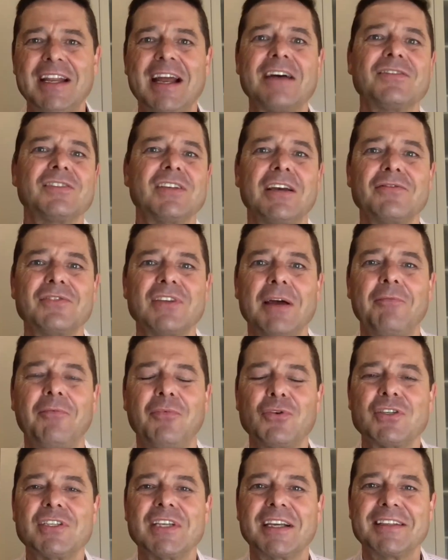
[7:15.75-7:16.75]
ourselves up
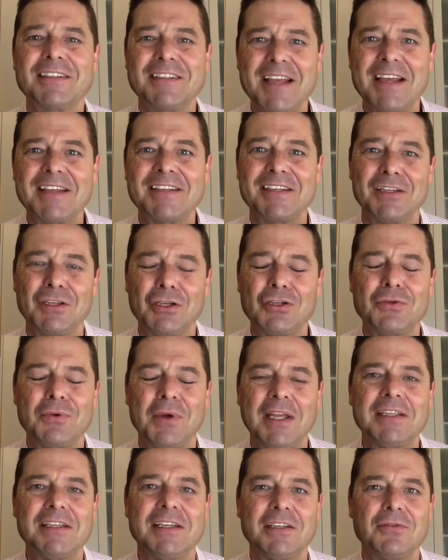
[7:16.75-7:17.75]
for success in the
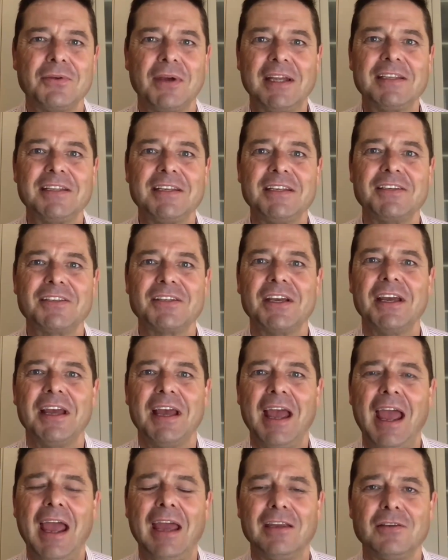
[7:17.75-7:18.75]
2020s
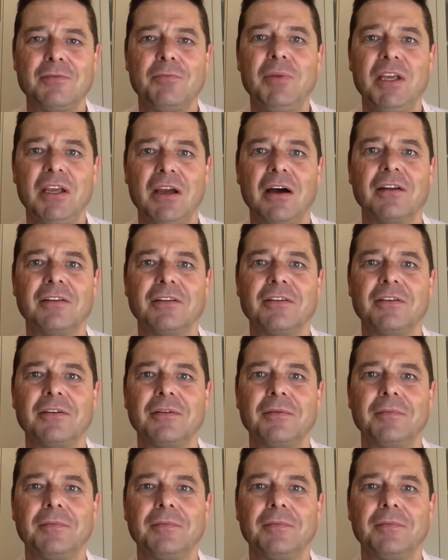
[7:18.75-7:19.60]
and beyond.